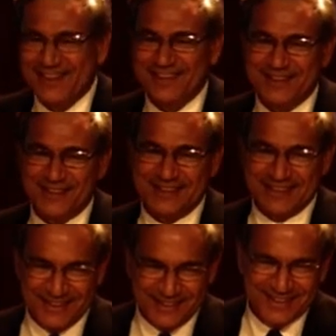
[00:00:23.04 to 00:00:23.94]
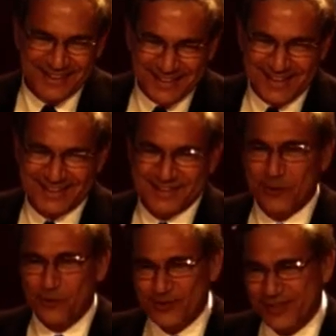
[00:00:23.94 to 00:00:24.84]
the
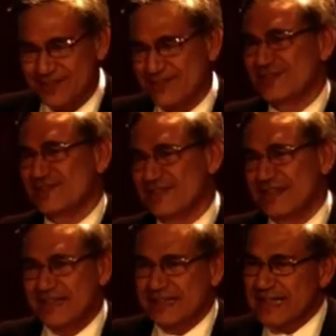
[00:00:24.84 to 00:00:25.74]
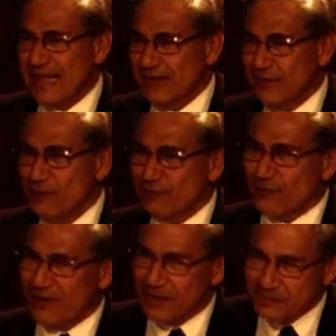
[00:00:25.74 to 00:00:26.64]
audience. Thank you for
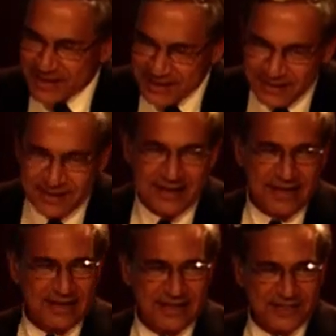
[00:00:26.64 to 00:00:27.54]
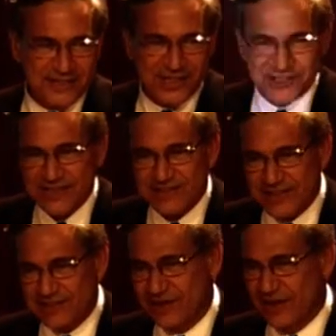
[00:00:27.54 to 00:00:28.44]
coming, and it's such a
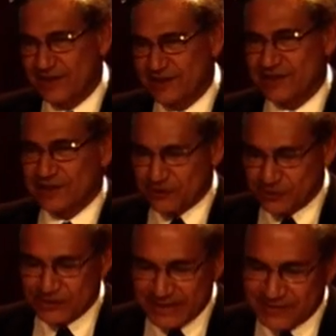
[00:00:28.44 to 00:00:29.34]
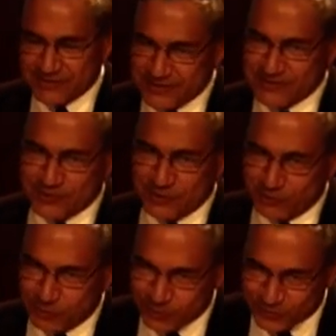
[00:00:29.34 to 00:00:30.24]
great honor to get this
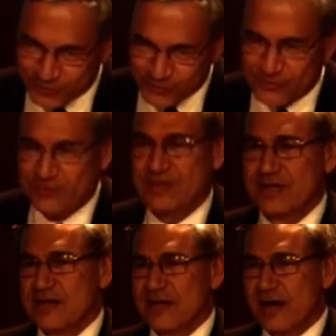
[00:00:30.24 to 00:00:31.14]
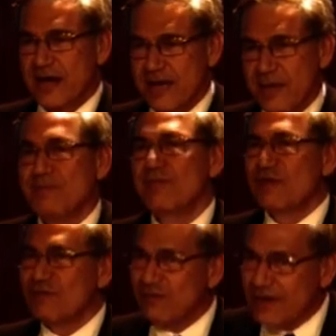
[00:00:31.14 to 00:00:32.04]
award. I am
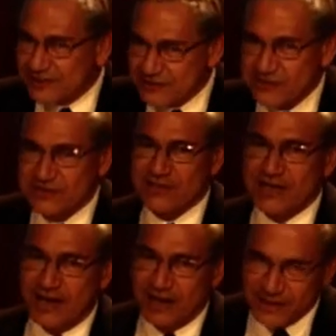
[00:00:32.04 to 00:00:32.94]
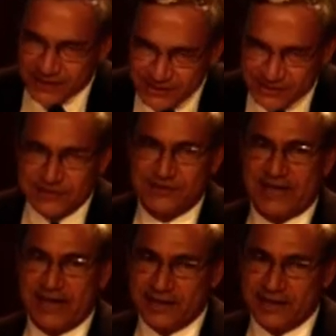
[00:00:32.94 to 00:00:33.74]
flattered, honored, and